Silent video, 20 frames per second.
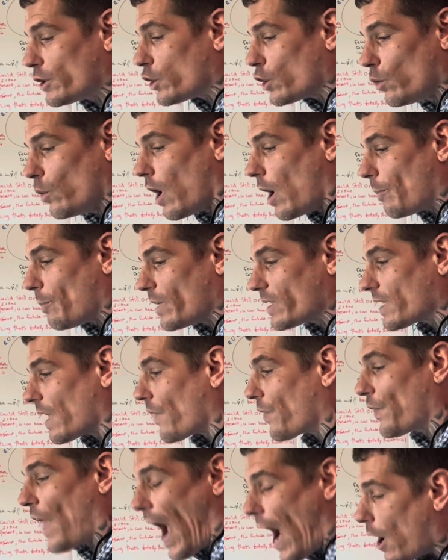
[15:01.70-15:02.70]
you up is
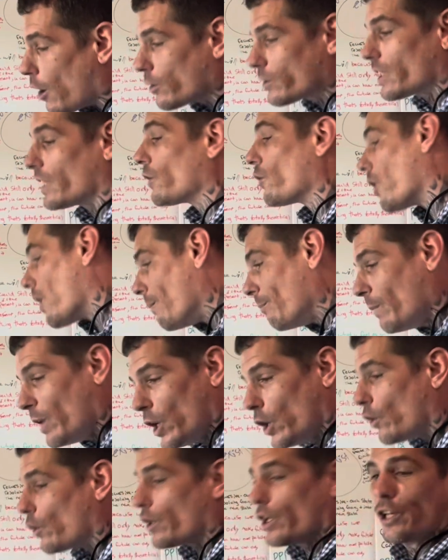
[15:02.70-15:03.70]
1,000 or
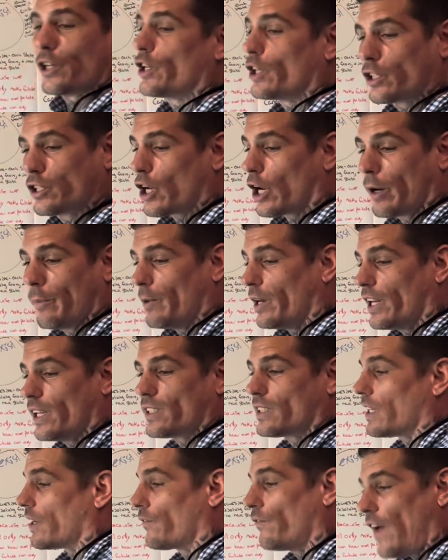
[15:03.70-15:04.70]
1,000,000
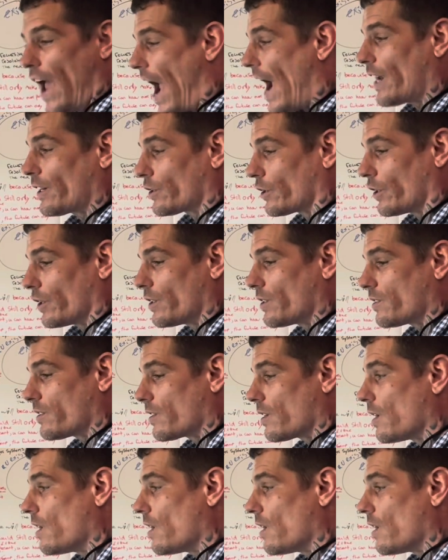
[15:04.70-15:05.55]
deterministic factors,